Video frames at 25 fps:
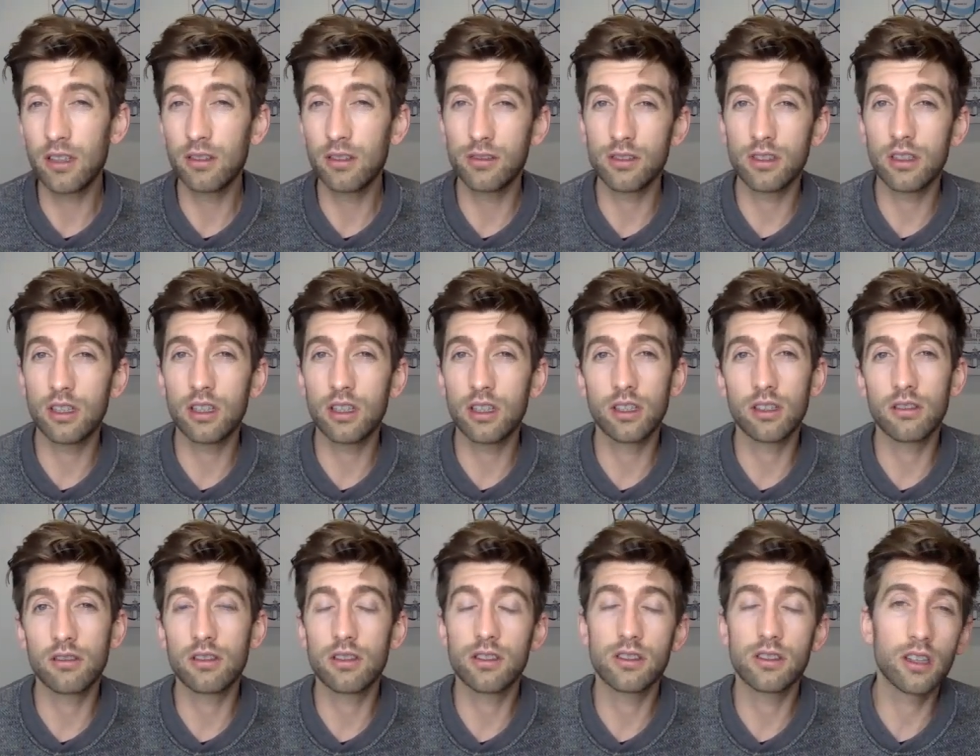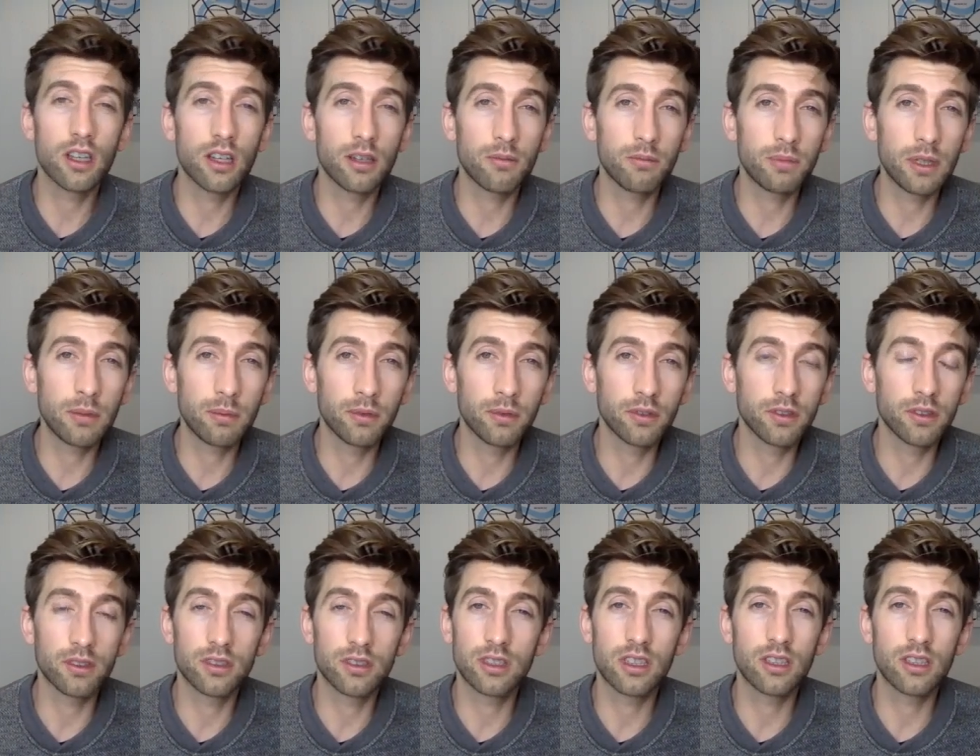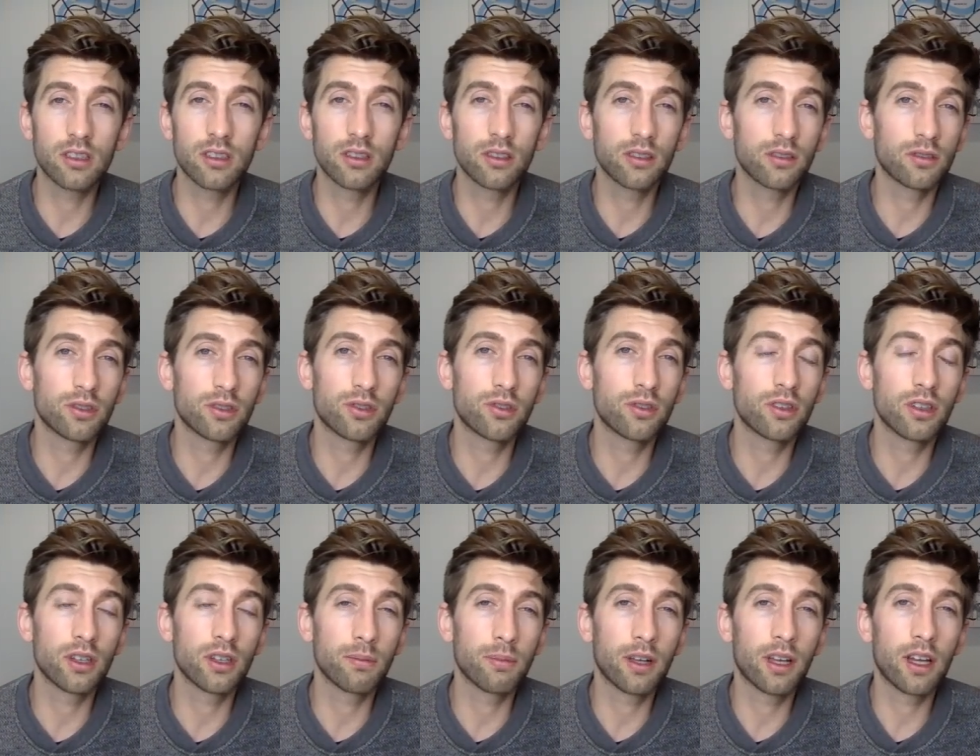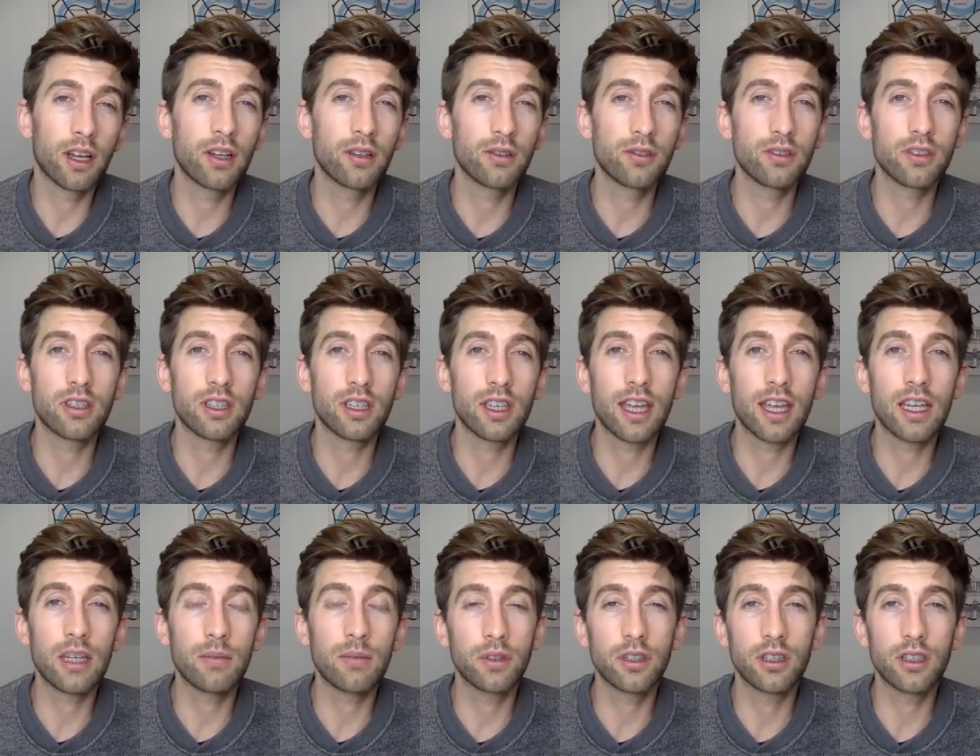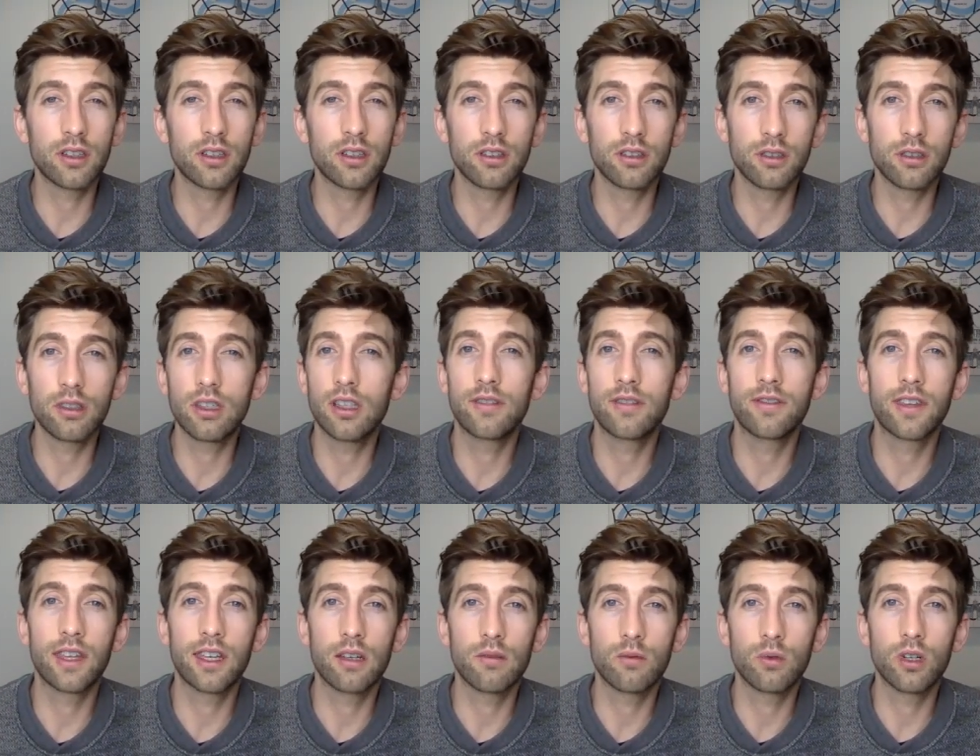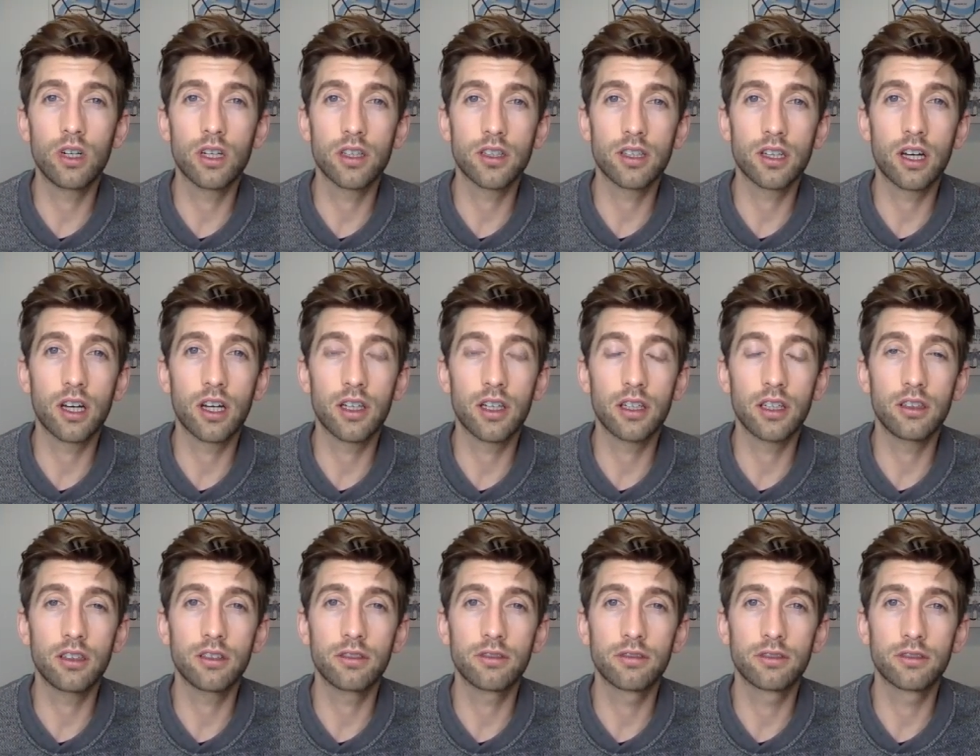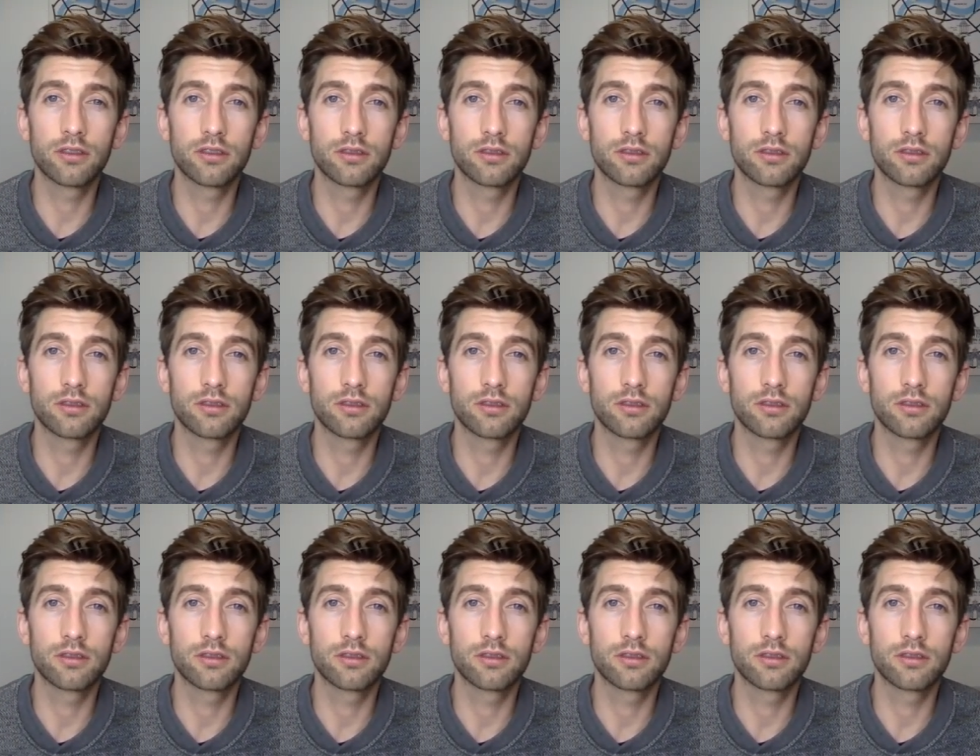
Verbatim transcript: or do you think there are certain people that still shouldn't apply, or do you think anybody could do it if they worked hard enough?